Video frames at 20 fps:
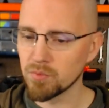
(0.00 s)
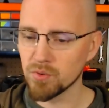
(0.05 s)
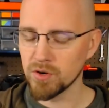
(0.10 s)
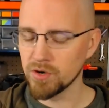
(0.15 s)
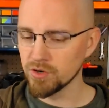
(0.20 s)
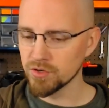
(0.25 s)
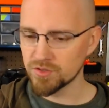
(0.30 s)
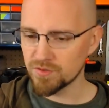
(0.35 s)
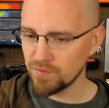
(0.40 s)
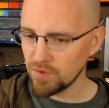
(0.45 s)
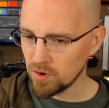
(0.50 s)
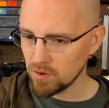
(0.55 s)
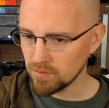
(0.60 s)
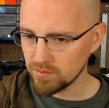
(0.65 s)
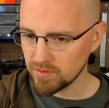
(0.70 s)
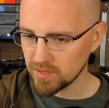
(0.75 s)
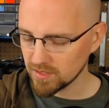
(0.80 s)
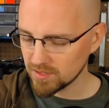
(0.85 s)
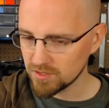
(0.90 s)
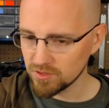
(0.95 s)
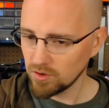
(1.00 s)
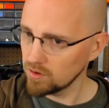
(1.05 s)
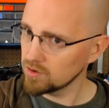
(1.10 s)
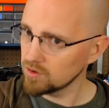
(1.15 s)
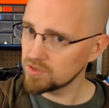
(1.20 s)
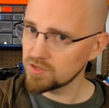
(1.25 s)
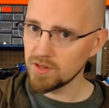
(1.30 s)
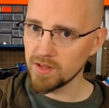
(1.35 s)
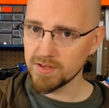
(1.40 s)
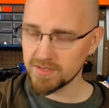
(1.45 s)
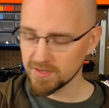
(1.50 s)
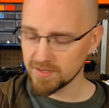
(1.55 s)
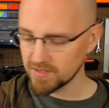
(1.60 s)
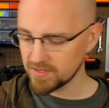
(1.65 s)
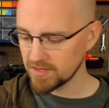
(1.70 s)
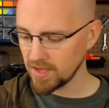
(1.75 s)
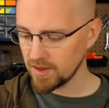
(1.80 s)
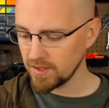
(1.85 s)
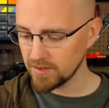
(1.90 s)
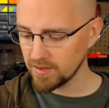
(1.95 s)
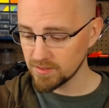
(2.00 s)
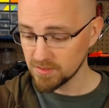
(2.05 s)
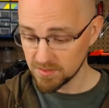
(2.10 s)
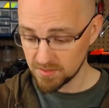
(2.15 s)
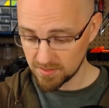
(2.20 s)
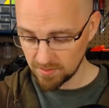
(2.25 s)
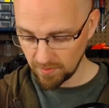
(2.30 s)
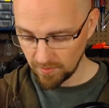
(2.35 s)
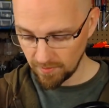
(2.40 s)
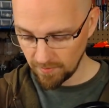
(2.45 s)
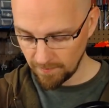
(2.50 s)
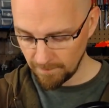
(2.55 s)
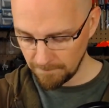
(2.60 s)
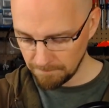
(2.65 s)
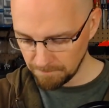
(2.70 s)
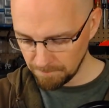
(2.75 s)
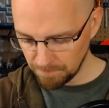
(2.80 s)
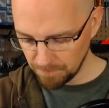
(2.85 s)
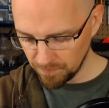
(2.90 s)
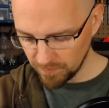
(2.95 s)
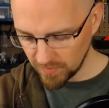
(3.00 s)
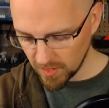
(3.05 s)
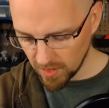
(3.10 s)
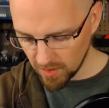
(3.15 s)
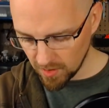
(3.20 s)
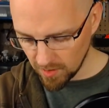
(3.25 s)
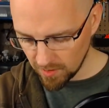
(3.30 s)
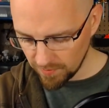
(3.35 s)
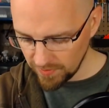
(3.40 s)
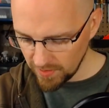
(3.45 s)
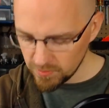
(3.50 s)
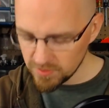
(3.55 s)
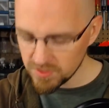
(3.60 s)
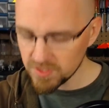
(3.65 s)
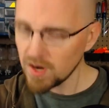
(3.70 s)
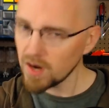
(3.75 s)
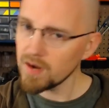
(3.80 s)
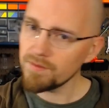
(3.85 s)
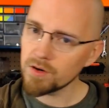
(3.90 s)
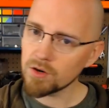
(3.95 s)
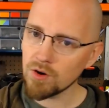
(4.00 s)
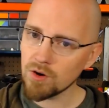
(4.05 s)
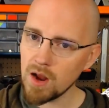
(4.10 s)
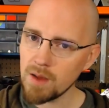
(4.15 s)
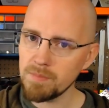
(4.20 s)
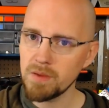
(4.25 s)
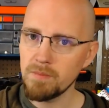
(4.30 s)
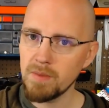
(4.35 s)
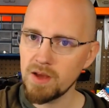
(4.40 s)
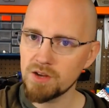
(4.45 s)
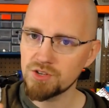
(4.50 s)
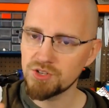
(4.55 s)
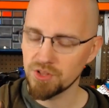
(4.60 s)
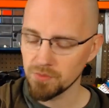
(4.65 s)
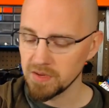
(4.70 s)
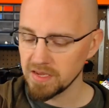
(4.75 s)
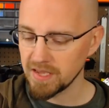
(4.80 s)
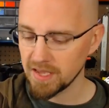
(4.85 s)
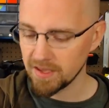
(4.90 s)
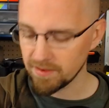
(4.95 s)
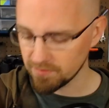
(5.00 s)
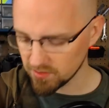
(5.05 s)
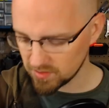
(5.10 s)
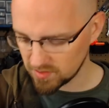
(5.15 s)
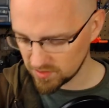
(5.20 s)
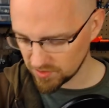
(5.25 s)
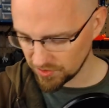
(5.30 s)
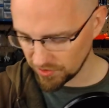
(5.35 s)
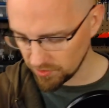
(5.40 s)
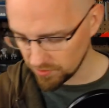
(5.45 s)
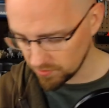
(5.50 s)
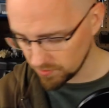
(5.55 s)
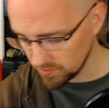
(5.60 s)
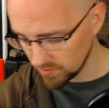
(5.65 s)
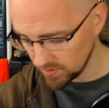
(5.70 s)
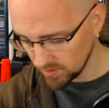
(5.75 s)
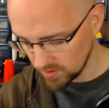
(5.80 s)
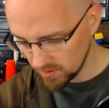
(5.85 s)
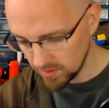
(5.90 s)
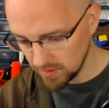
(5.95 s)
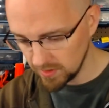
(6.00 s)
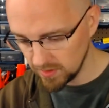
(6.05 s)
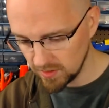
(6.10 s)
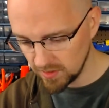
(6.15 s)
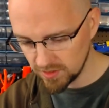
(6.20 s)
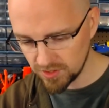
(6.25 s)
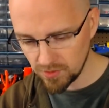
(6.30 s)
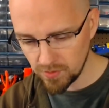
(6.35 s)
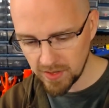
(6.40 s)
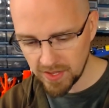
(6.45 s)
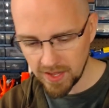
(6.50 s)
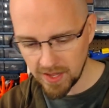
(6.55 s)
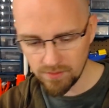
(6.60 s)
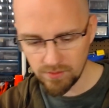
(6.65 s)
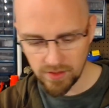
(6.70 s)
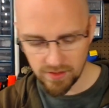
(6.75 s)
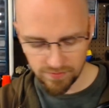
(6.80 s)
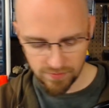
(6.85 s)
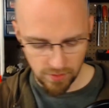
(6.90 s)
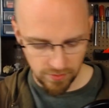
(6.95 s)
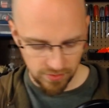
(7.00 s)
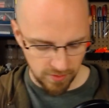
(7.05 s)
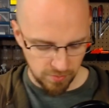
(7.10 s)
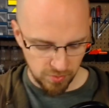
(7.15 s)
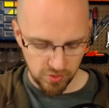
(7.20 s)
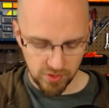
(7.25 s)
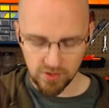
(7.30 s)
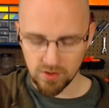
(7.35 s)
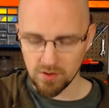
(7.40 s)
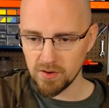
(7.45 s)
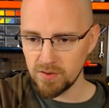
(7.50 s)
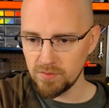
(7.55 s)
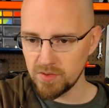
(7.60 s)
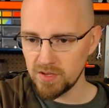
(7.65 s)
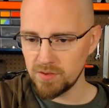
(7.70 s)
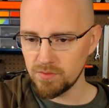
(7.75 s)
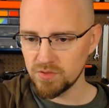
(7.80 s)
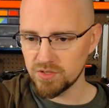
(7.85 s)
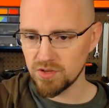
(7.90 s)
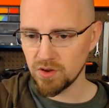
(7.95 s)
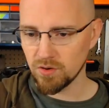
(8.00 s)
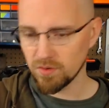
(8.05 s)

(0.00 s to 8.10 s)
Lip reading: the printer's fault. That's not our slicing settings. That was kind of a crappy mesh that we gave it. So we can't really fault the printer. It was